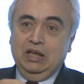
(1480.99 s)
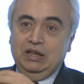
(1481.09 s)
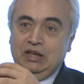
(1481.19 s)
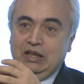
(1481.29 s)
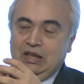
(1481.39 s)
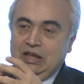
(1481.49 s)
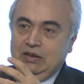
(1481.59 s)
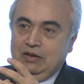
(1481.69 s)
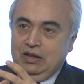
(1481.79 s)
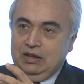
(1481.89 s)
the
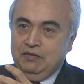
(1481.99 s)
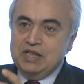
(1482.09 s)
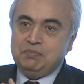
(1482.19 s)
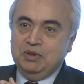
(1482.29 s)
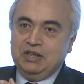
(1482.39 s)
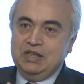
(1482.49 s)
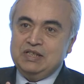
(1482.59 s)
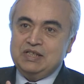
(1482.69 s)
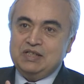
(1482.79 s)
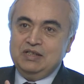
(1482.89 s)
investment,
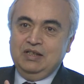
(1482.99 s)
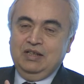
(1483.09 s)
is